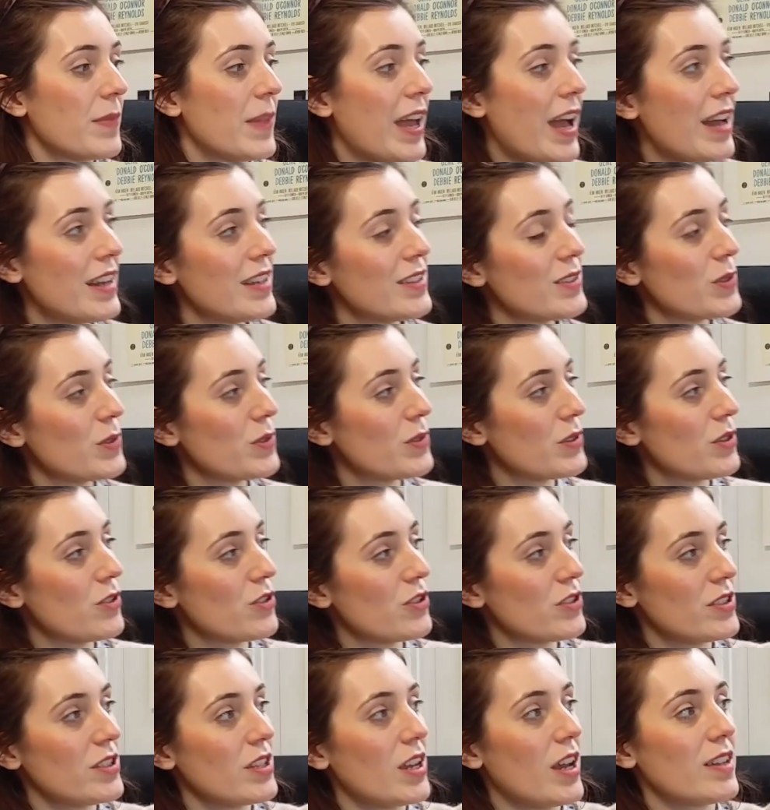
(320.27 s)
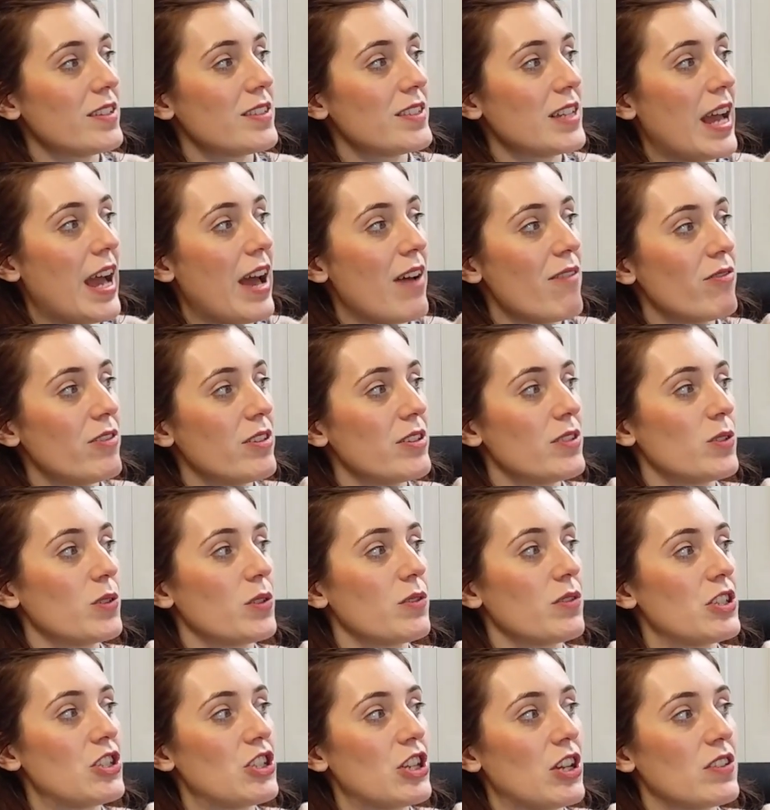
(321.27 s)
And it's also just nice to have the sort
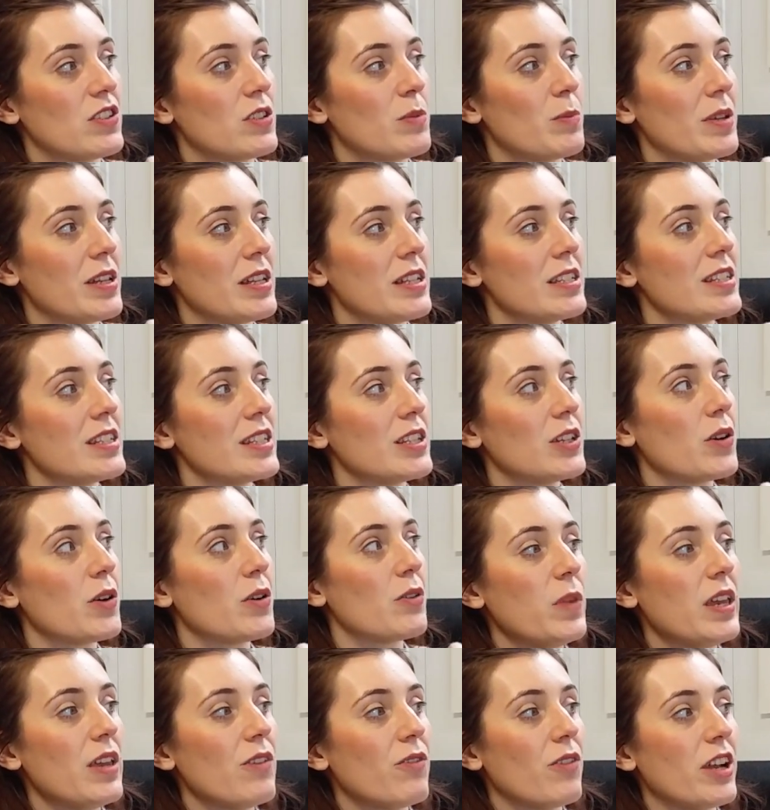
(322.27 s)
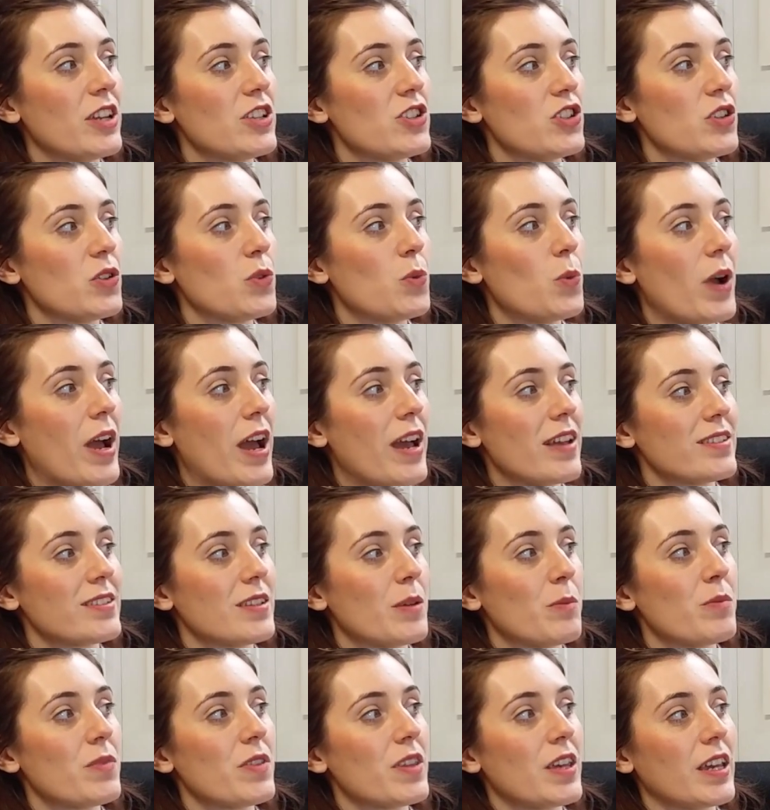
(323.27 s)
of adjustability of, if I do wear
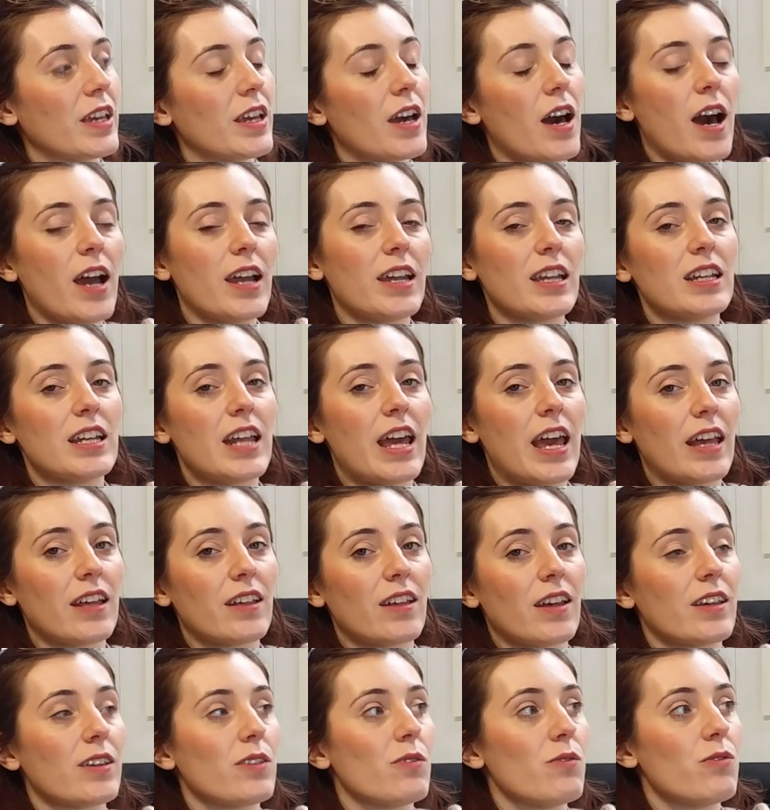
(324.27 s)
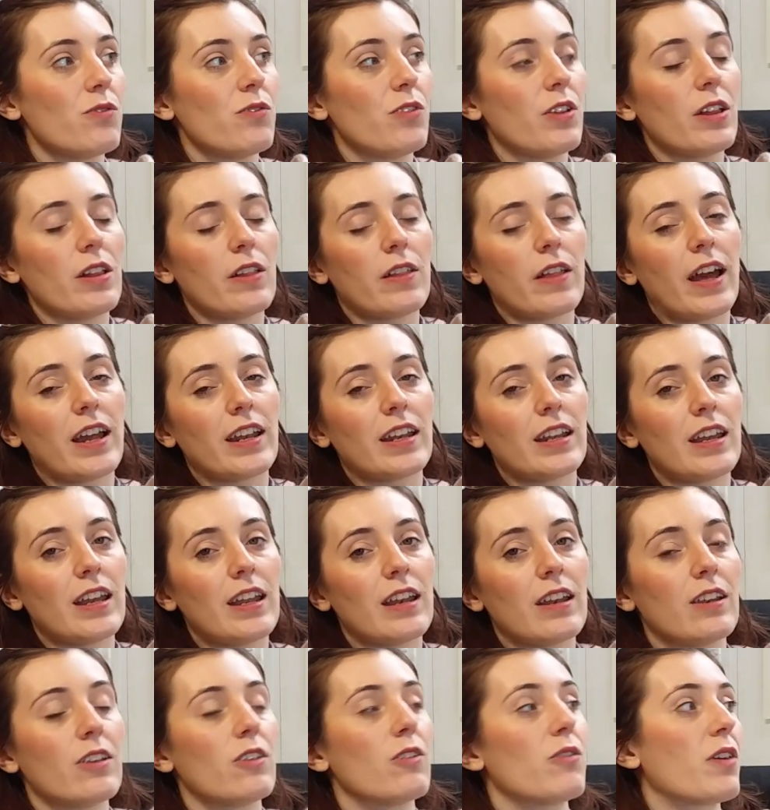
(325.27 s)
something higher neck, I can fill that
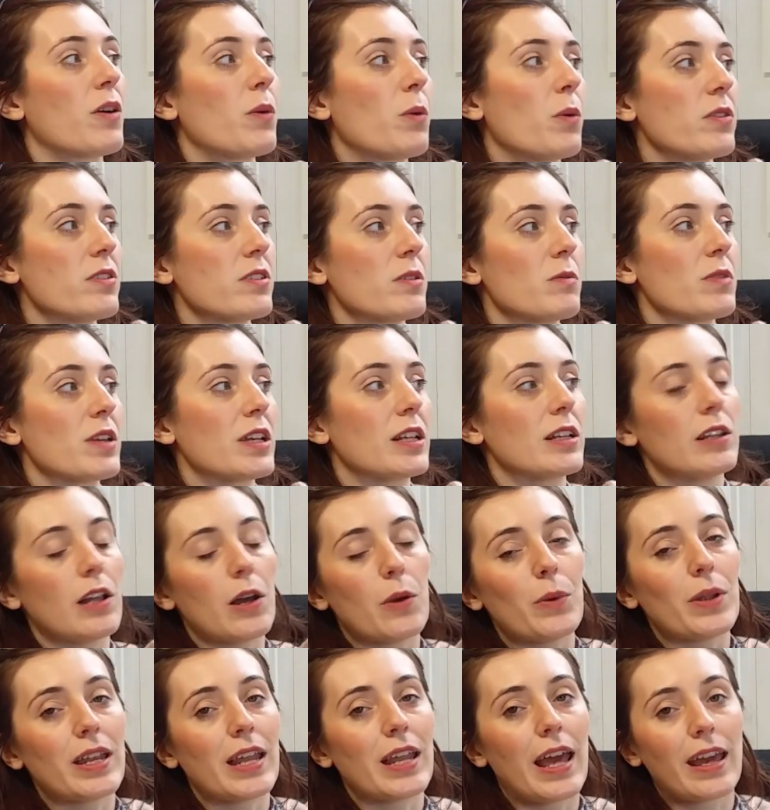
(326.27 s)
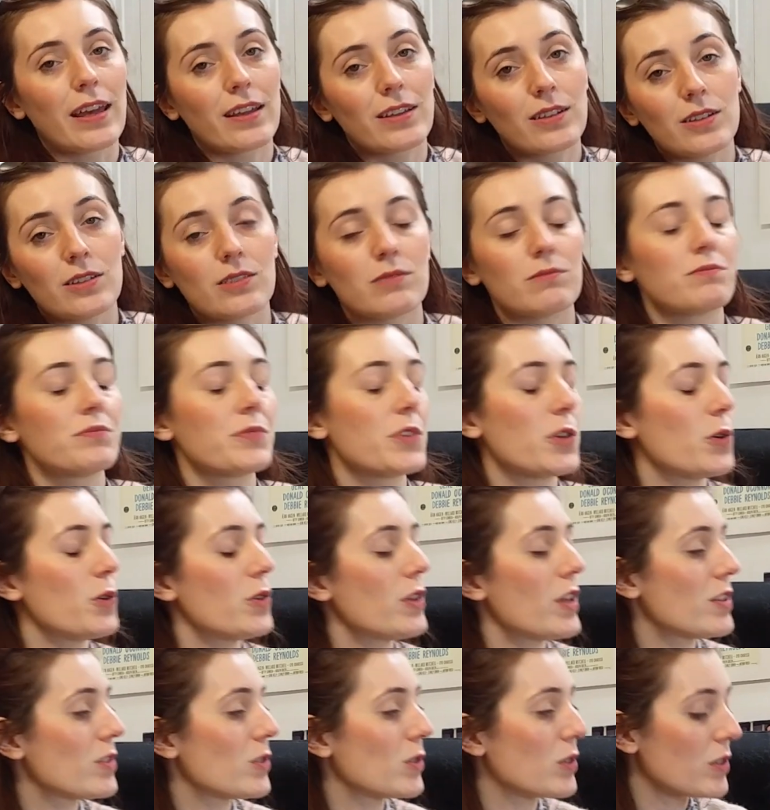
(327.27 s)
in, and if I want something lower neck and all
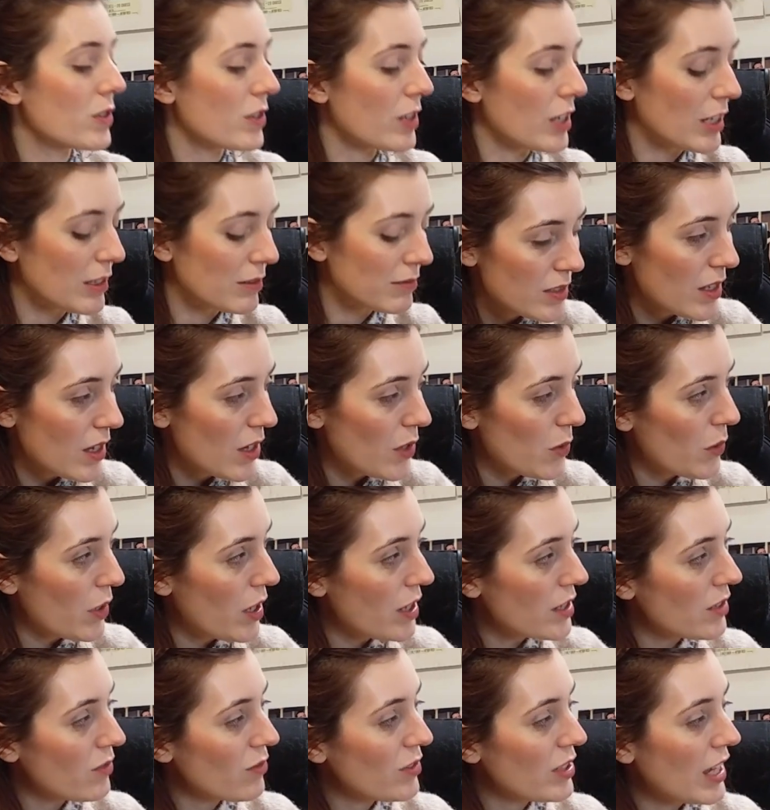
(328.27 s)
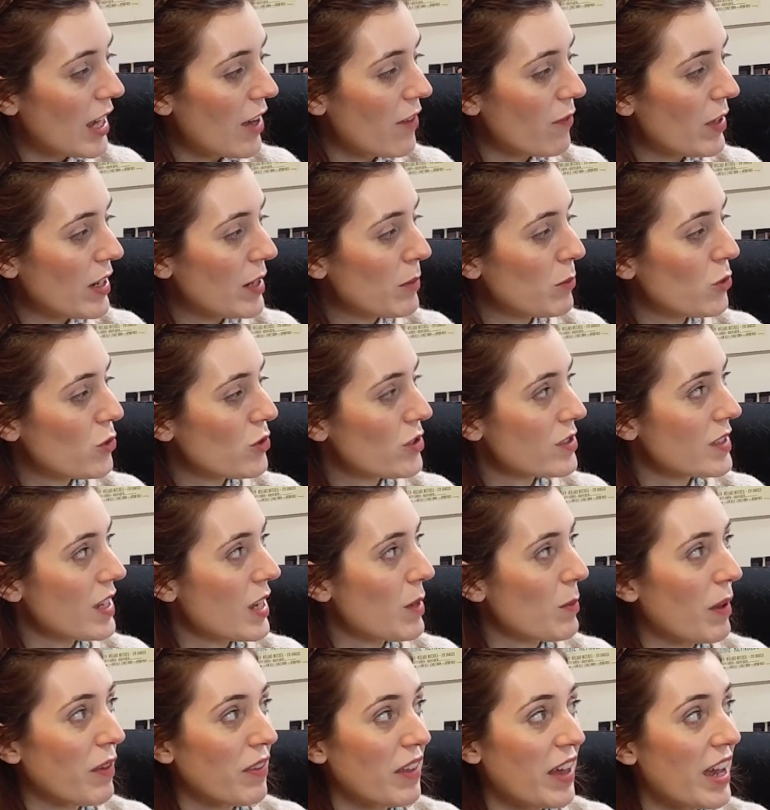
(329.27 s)
that sort of thing. So I don't really have any more to say
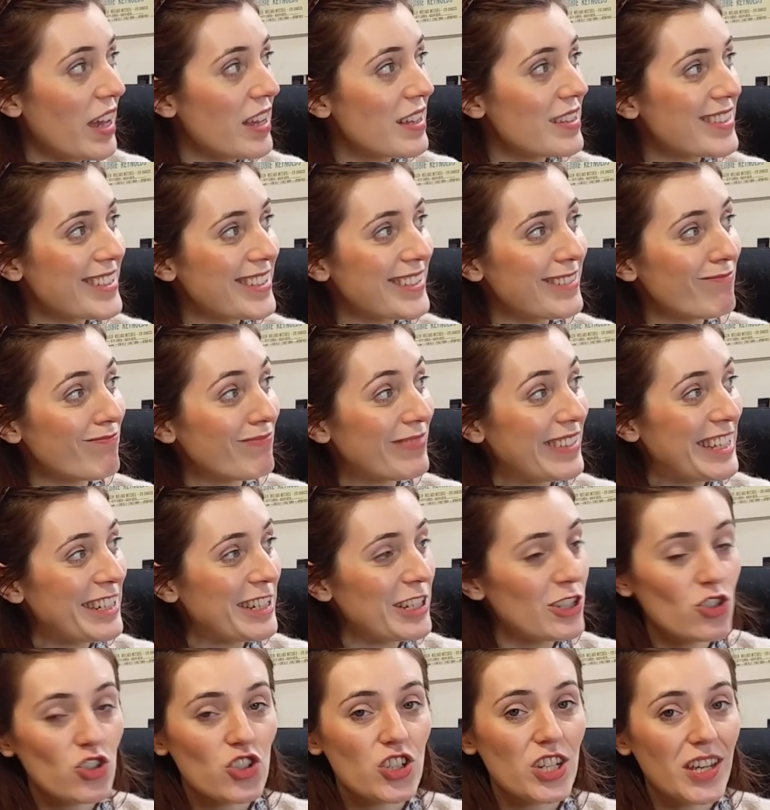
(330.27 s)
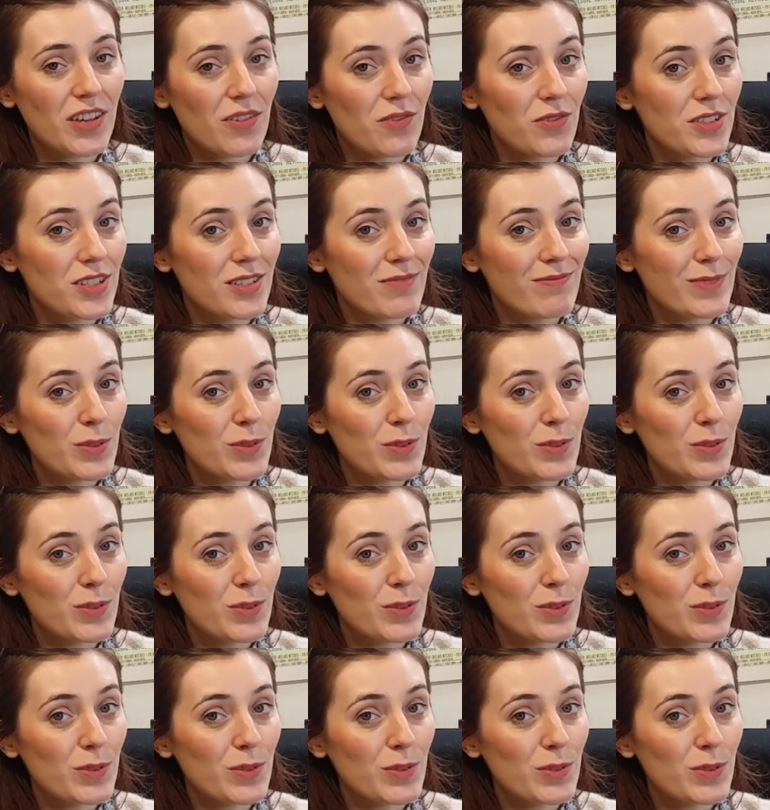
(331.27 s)
about that. It's a linen shift.